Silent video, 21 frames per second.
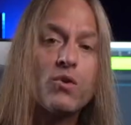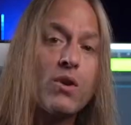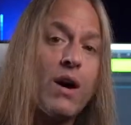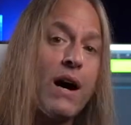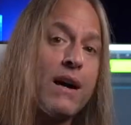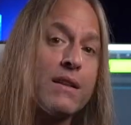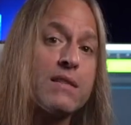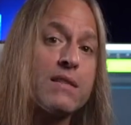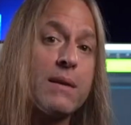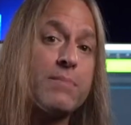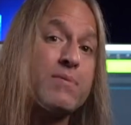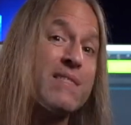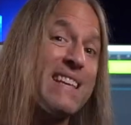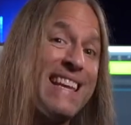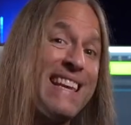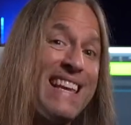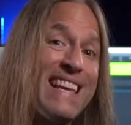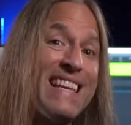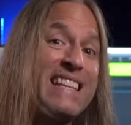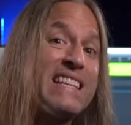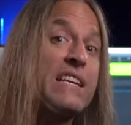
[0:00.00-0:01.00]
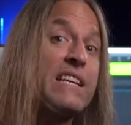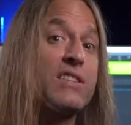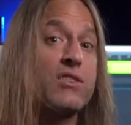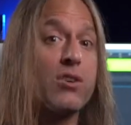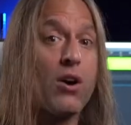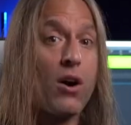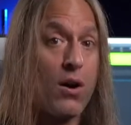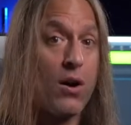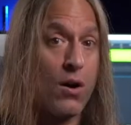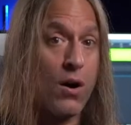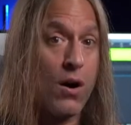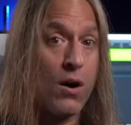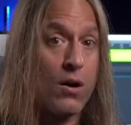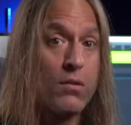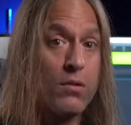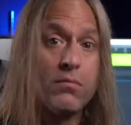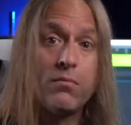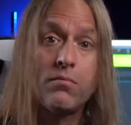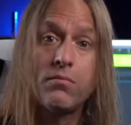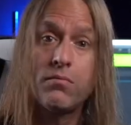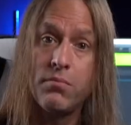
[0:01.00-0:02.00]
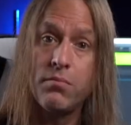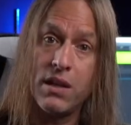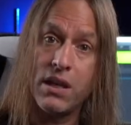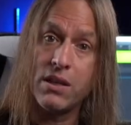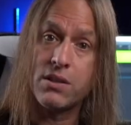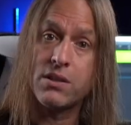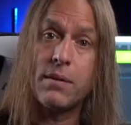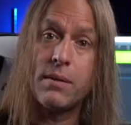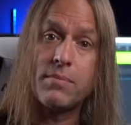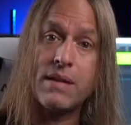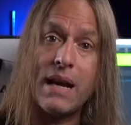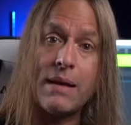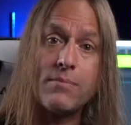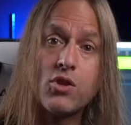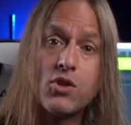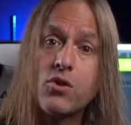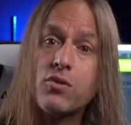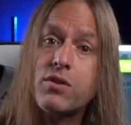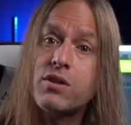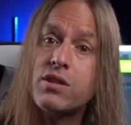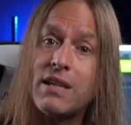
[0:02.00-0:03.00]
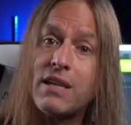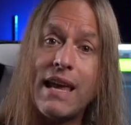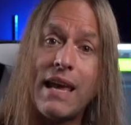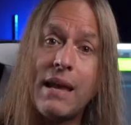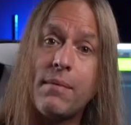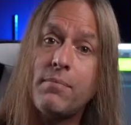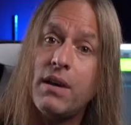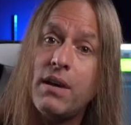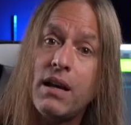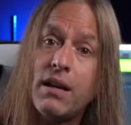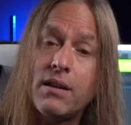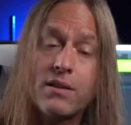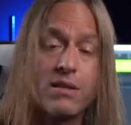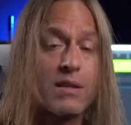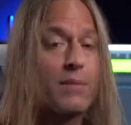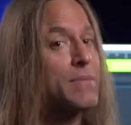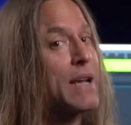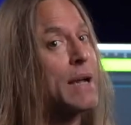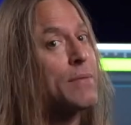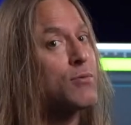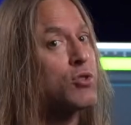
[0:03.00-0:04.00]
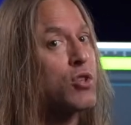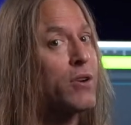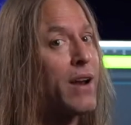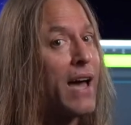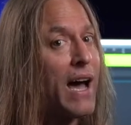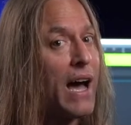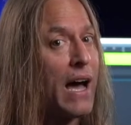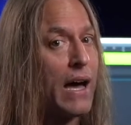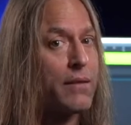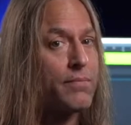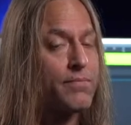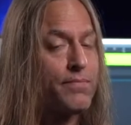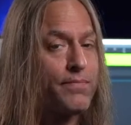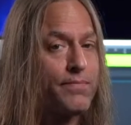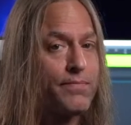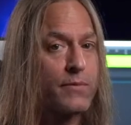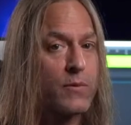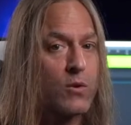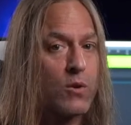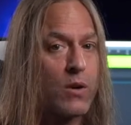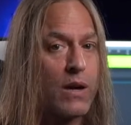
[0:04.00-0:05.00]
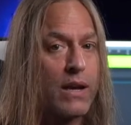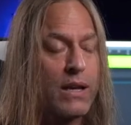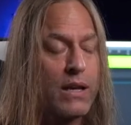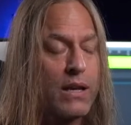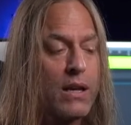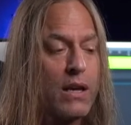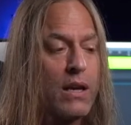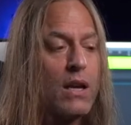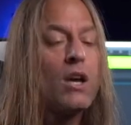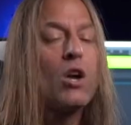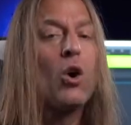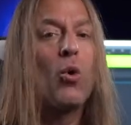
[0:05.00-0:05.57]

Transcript: concepts in guitar, because sometimes they're the same, sometimes they're not, okay?